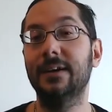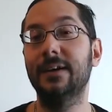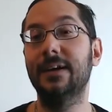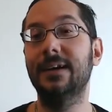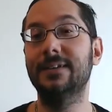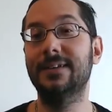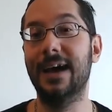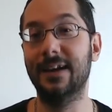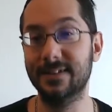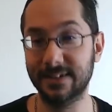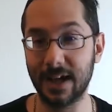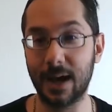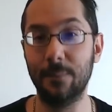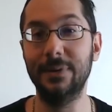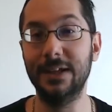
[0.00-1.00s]
is how to
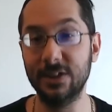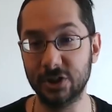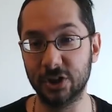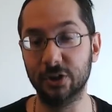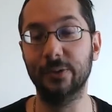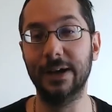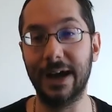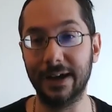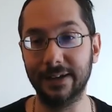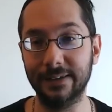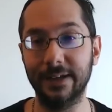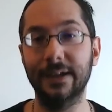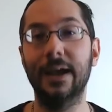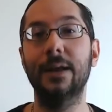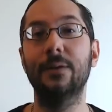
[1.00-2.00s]
stop knee-jerk
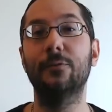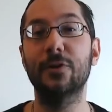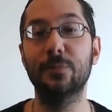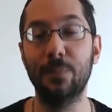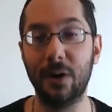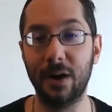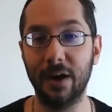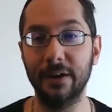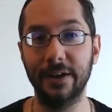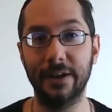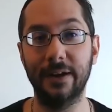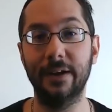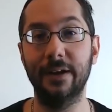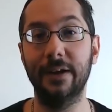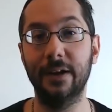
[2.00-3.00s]
reacting and respond in
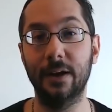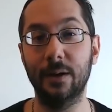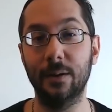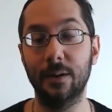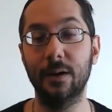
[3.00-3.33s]
a